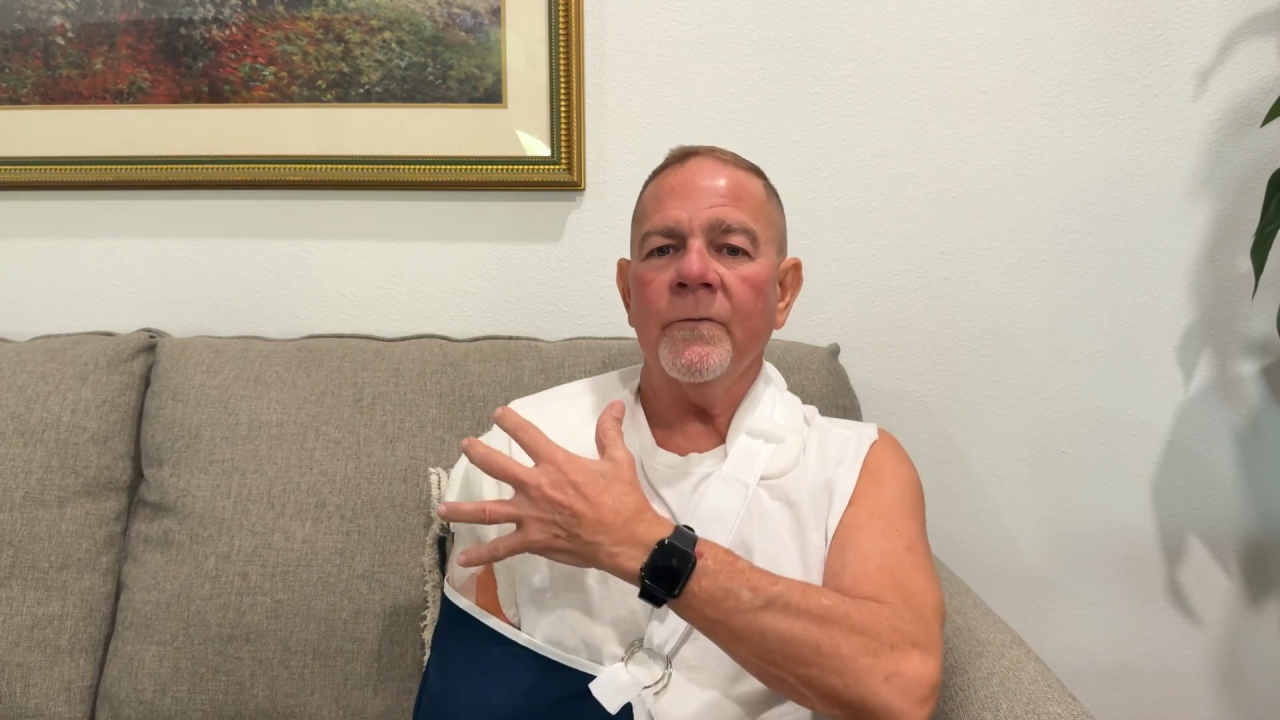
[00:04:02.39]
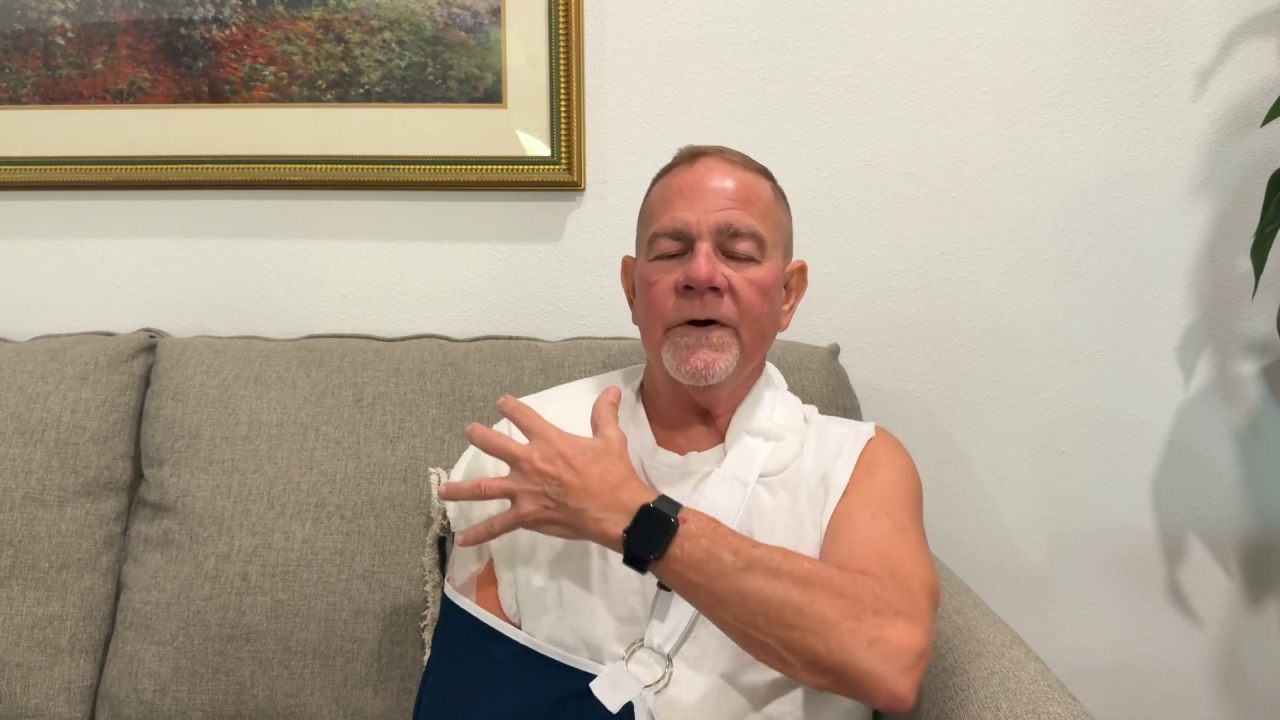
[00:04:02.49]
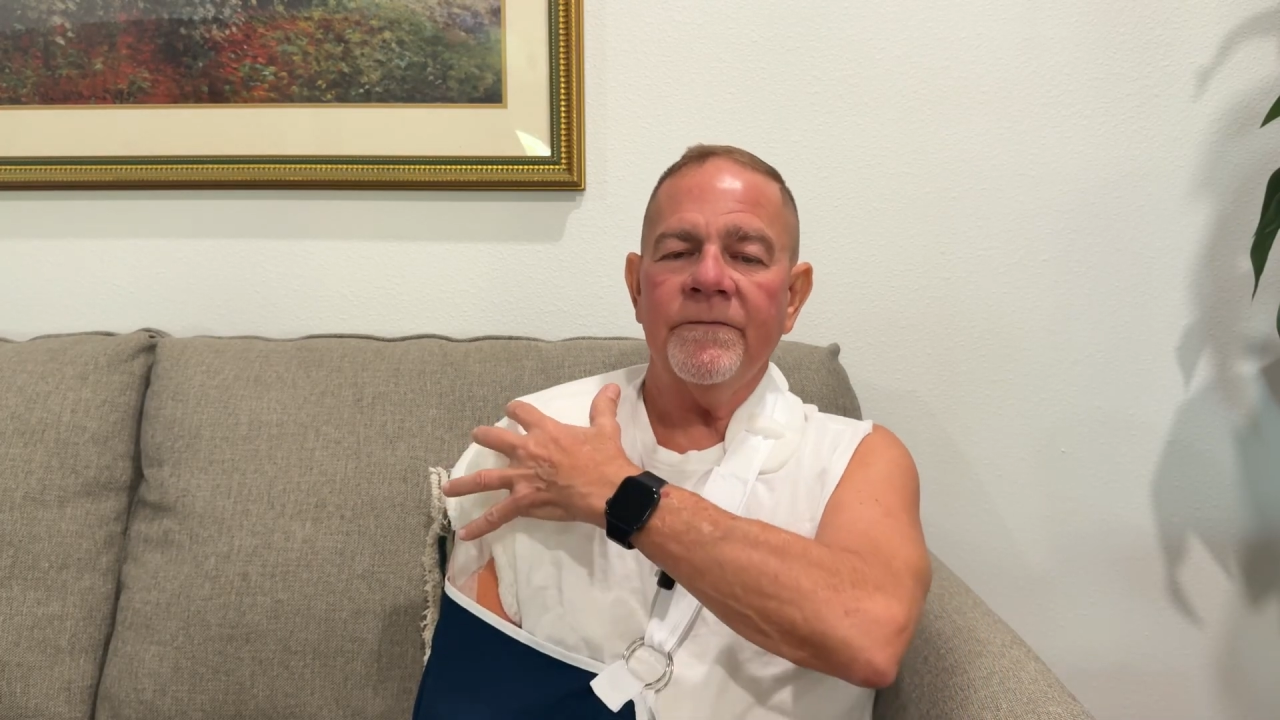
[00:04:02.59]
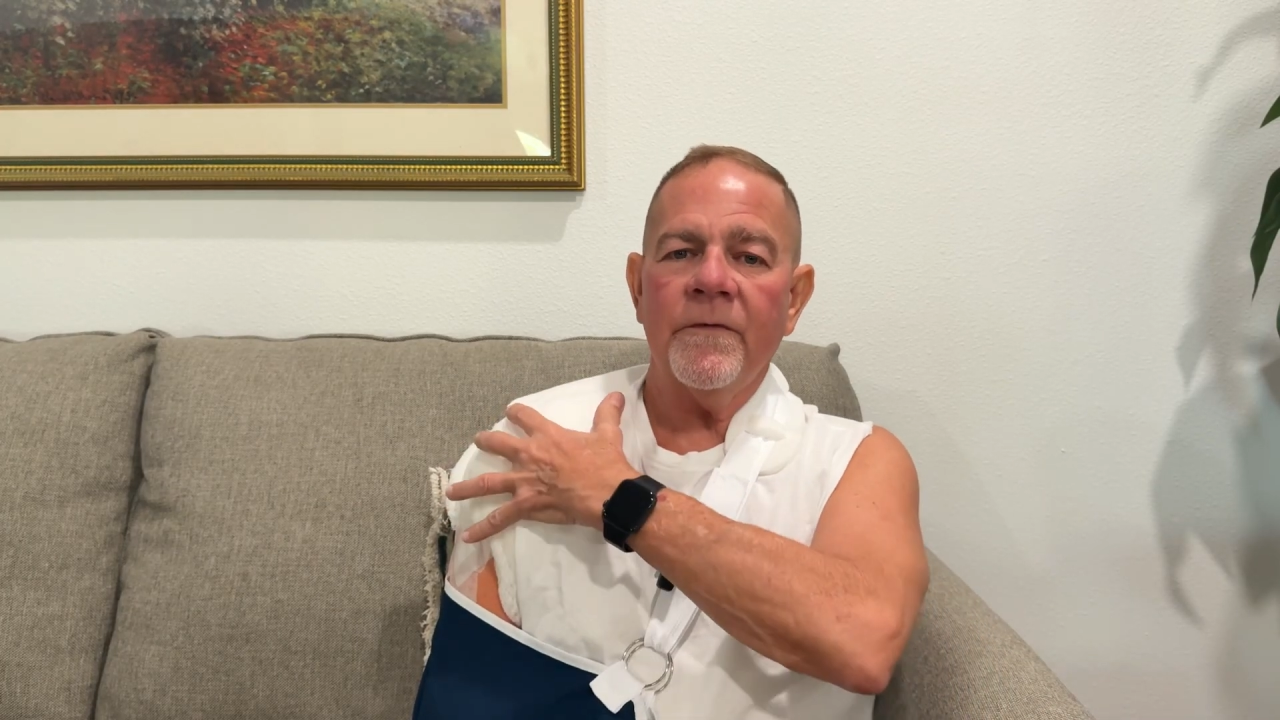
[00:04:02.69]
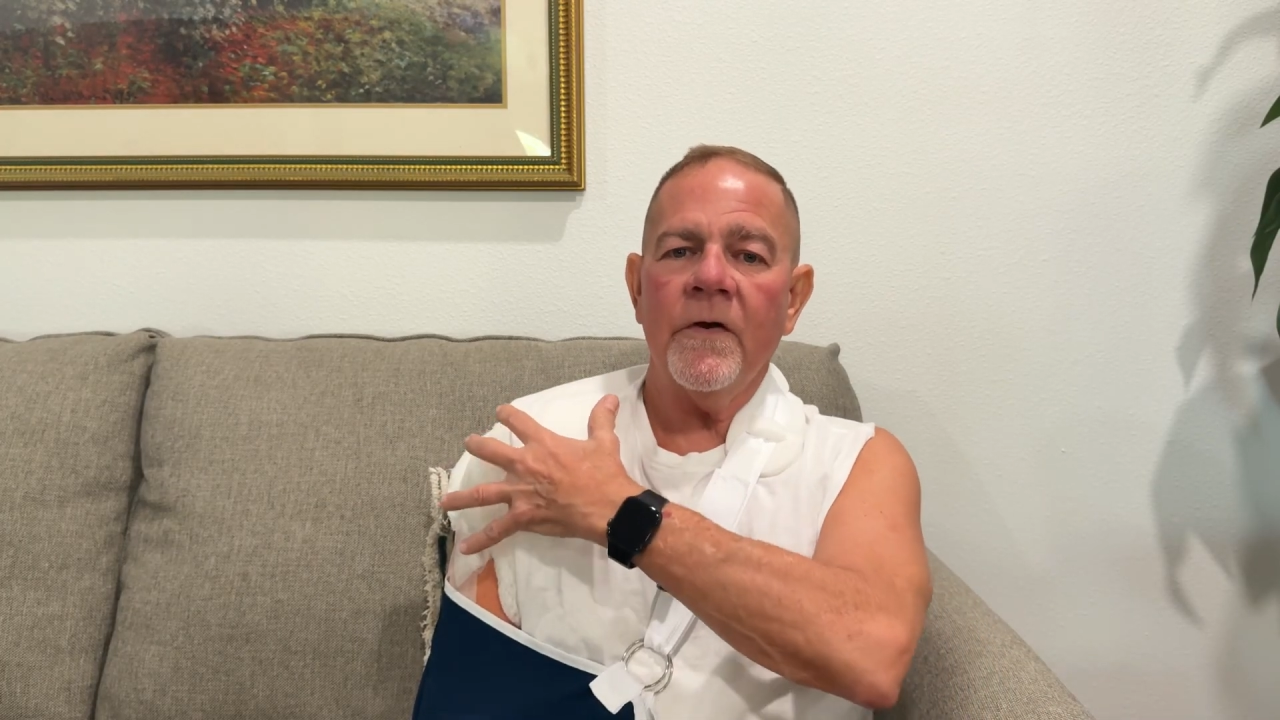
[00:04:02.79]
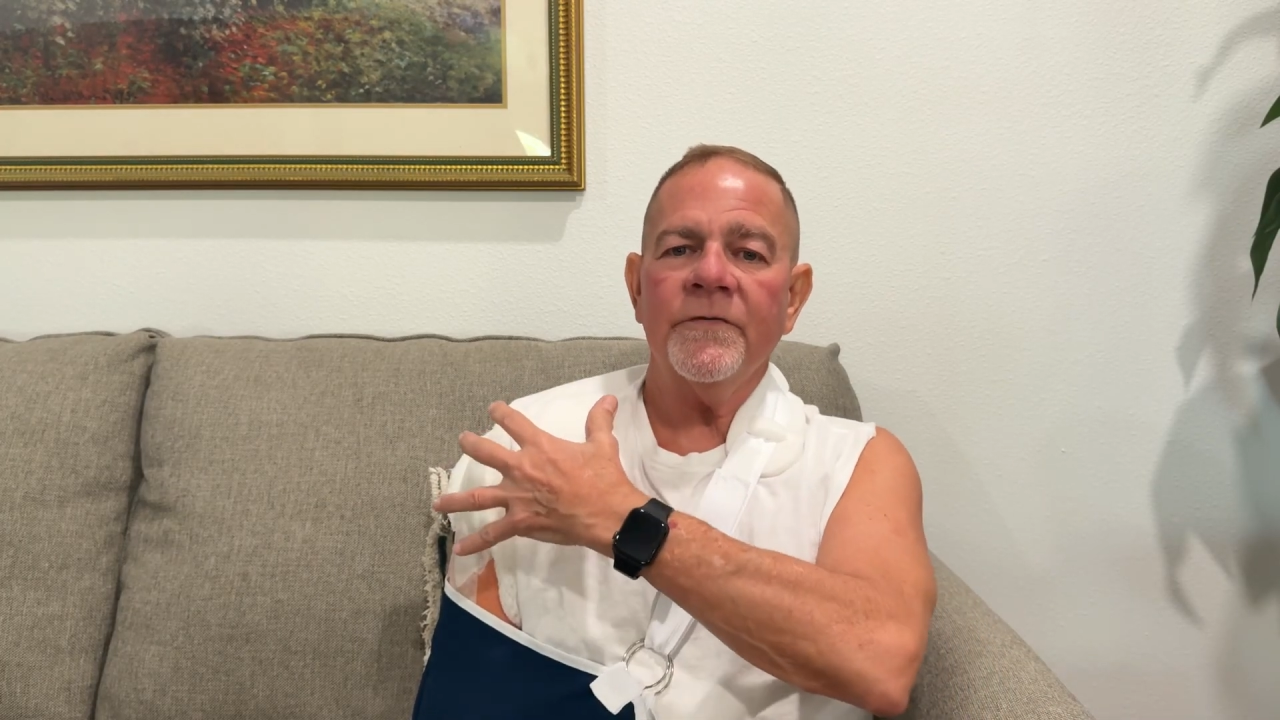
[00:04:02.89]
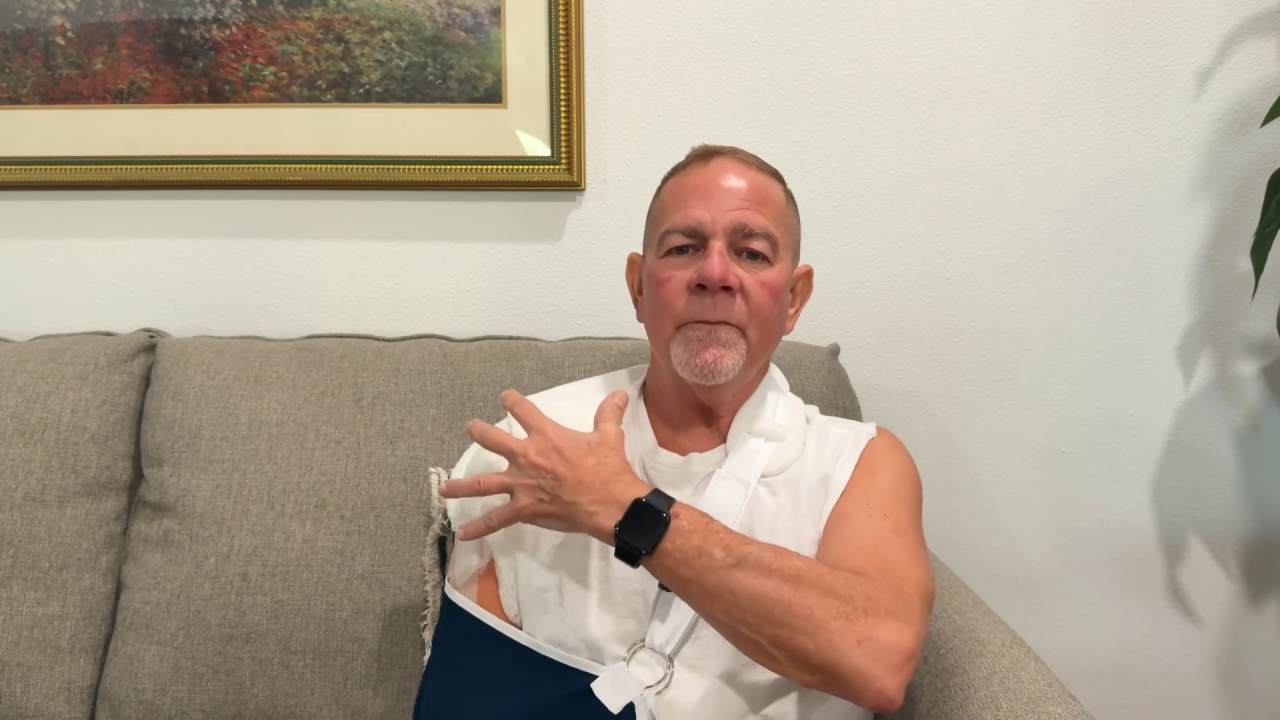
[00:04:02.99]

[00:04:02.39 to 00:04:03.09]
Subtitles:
and when it falls